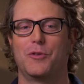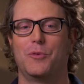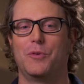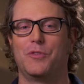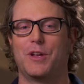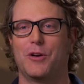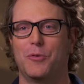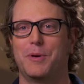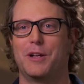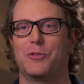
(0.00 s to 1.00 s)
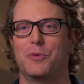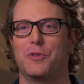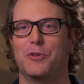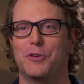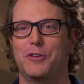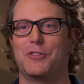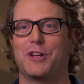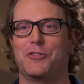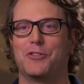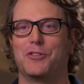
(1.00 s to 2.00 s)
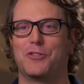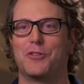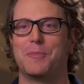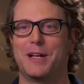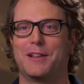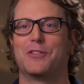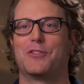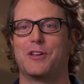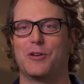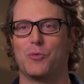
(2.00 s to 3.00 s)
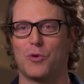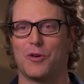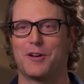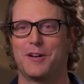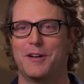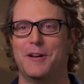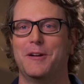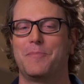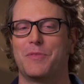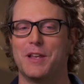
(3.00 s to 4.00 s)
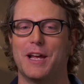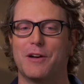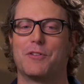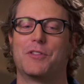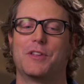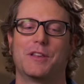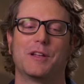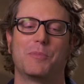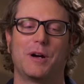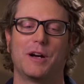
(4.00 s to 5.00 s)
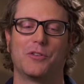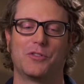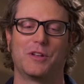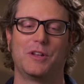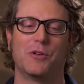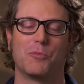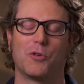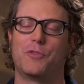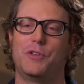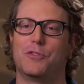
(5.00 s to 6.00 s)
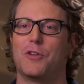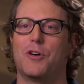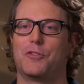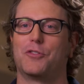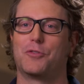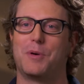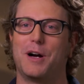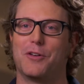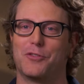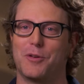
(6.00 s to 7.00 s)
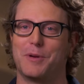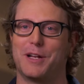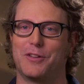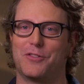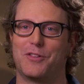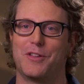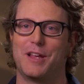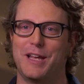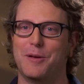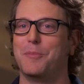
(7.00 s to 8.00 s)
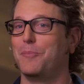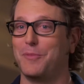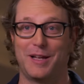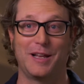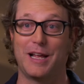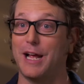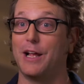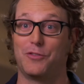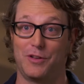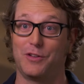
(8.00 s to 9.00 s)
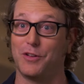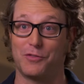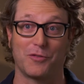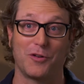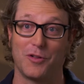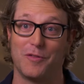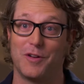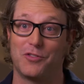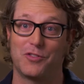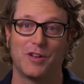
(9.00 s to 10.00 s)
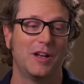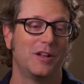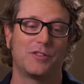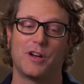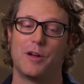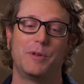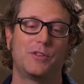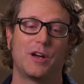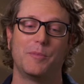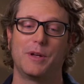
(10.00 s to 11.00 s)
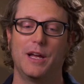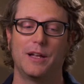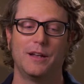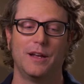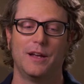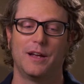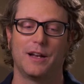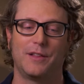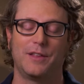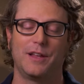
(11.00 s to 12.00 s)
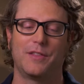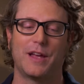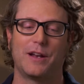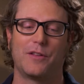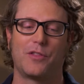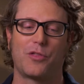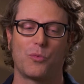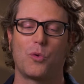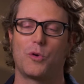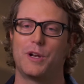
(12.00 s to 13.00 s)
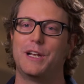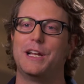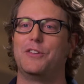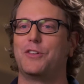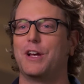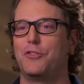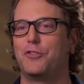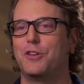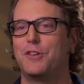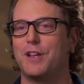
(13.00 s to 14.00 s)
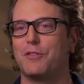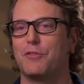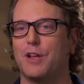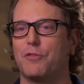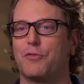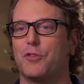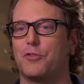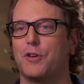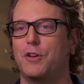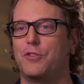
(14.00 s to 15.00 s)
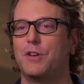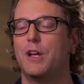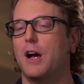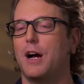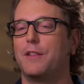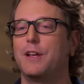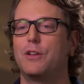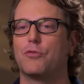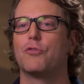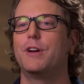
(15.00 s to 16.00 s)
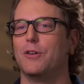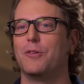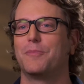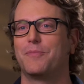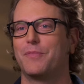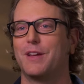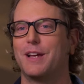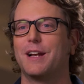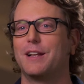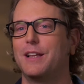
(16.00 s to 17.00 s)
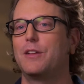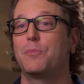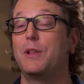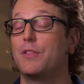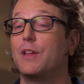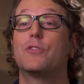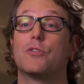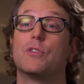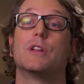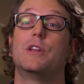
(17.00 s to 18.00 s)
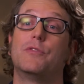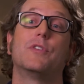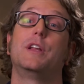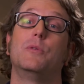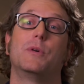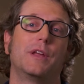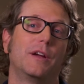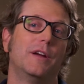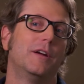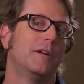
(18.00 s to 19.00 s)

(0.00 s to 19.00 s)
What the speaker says: who is hell-bent with good intentions to make this thing work, and everything that piles, you know, Murphy's Law just piles up against him, as it does for all of us, time and time again. And I think that thwarted intention, that frustration, I think it's real. Again, I think things are really funny when they